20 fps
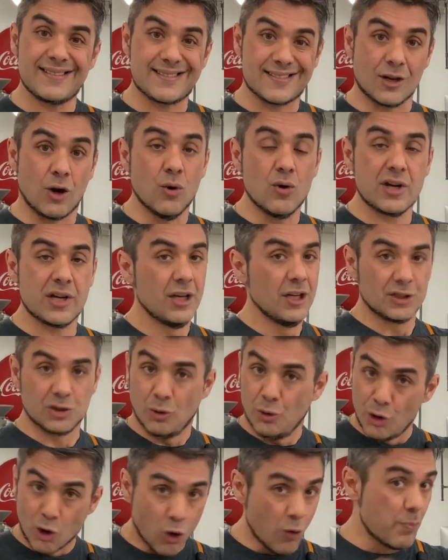soak, so
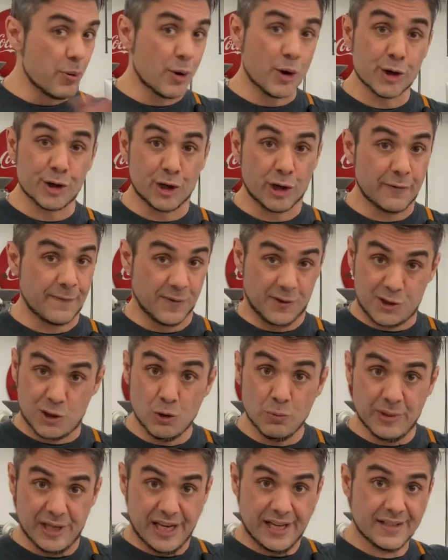no burner for 2
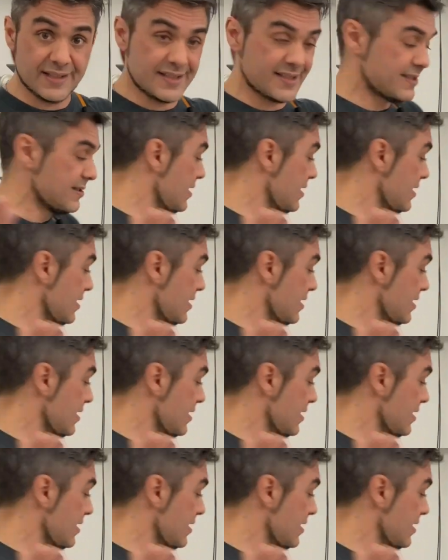minutes.